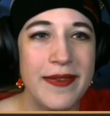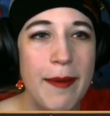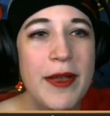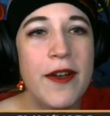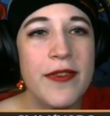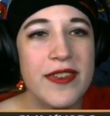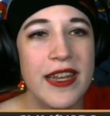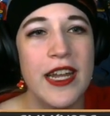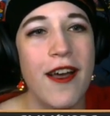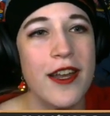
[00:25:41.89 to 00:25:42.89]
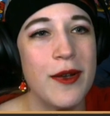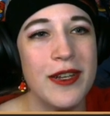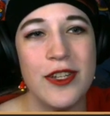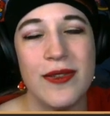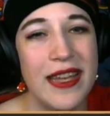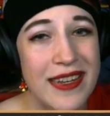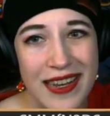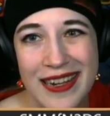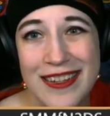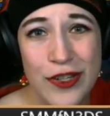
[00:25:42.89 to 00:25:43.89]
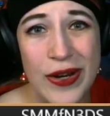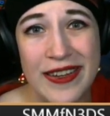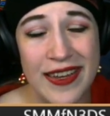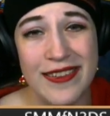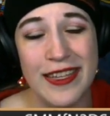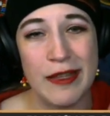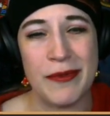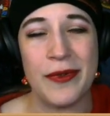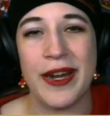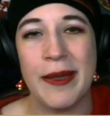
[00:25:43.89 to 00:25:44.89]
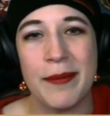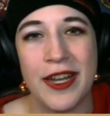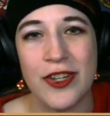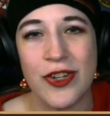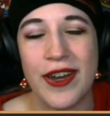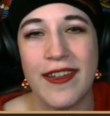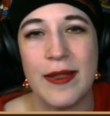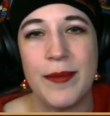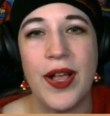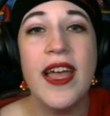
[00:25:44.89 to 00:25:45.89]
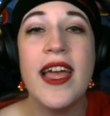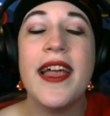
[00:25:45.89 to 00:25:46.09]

Let me know if there's any audio issues. I did try to test things beforehand, but not sure I got them all.